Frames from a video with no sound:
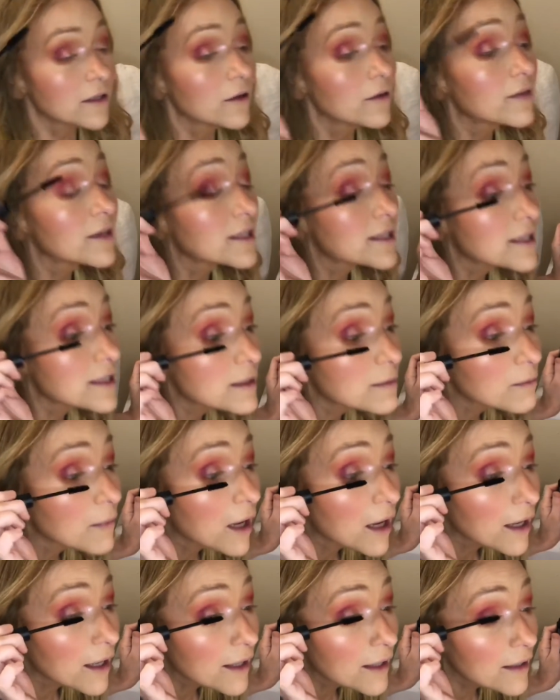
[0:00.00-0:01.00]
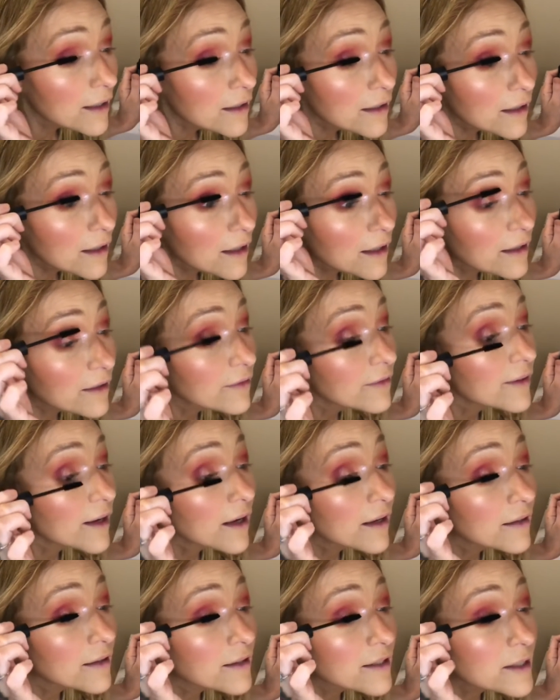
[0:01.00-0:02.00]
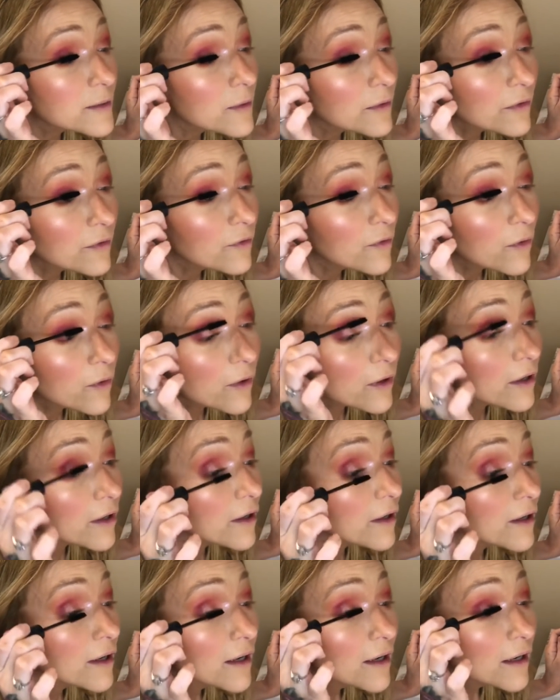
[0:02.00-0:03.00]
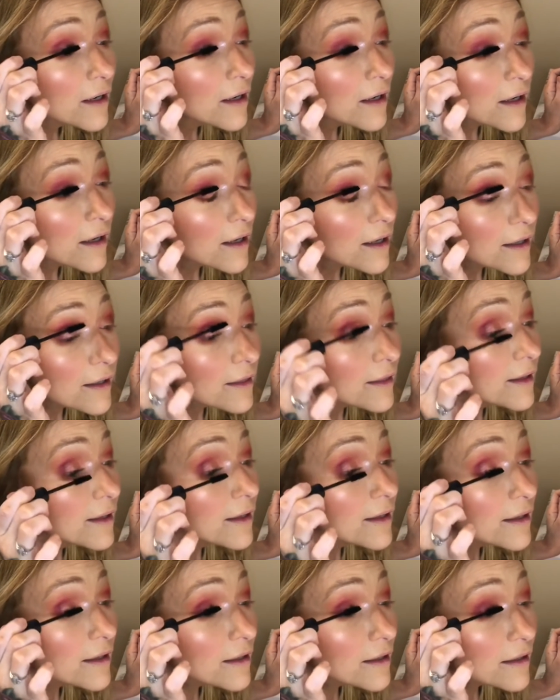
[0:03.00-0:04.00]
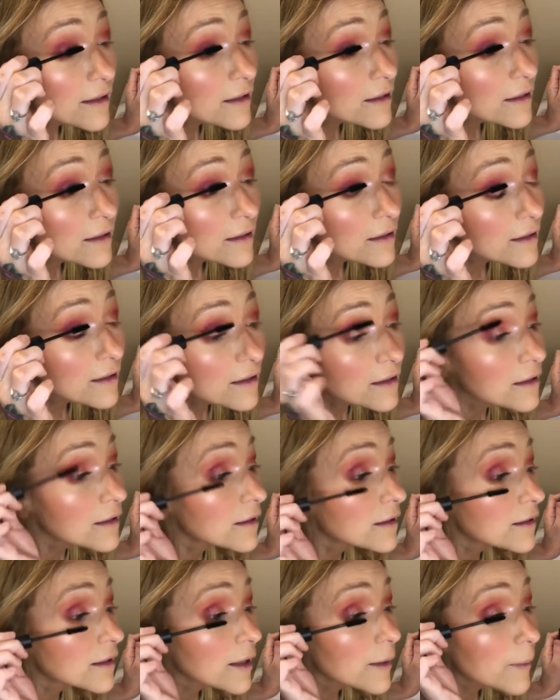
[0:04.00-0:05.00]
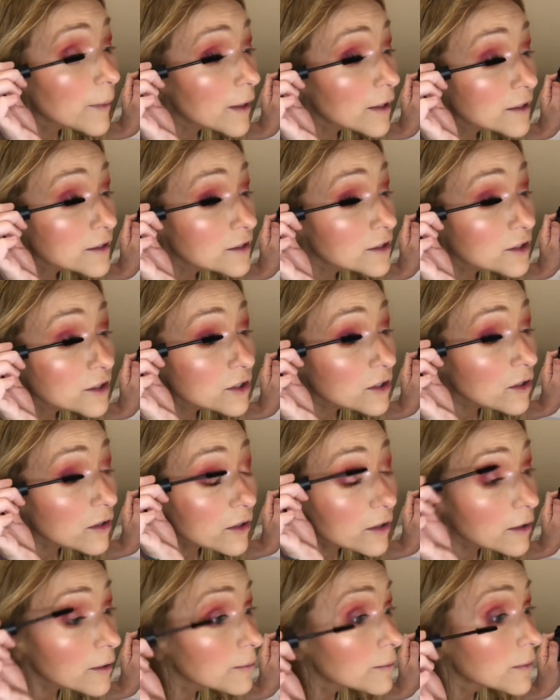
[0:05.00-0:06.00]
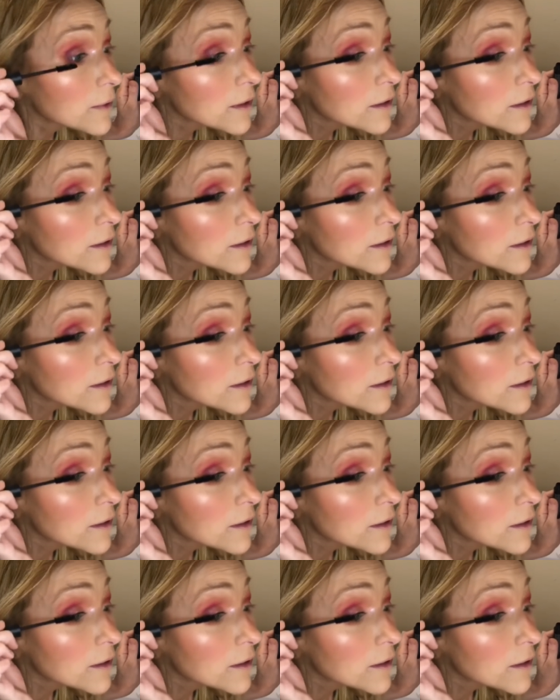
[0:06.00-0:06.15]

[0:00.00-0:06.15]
This is mine. I've gotten this before, I think, in a boxy charm.